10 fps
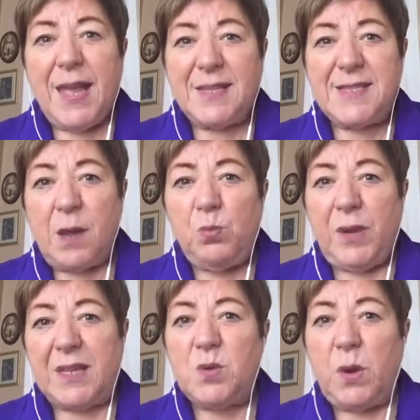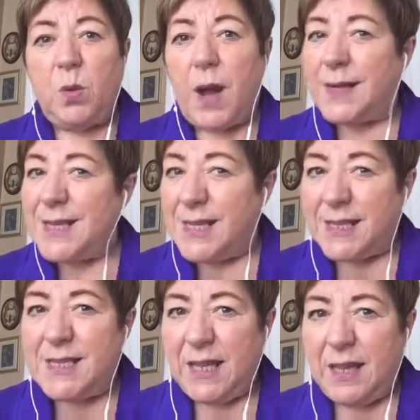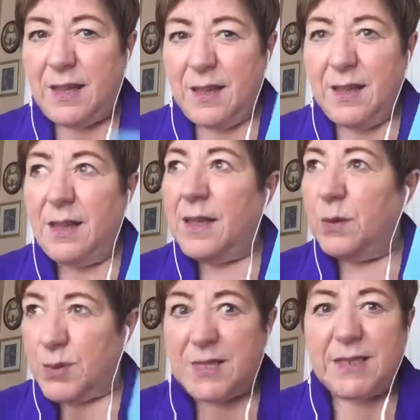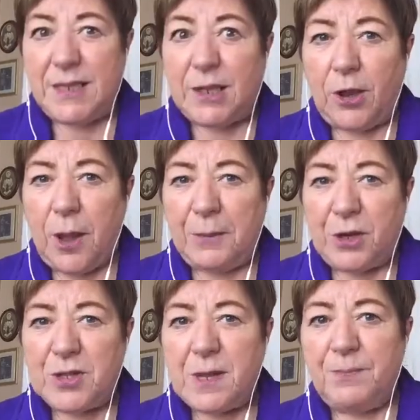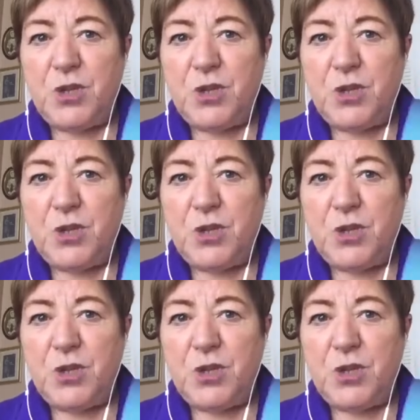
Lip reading: And some weeks we walked 60 kilometers.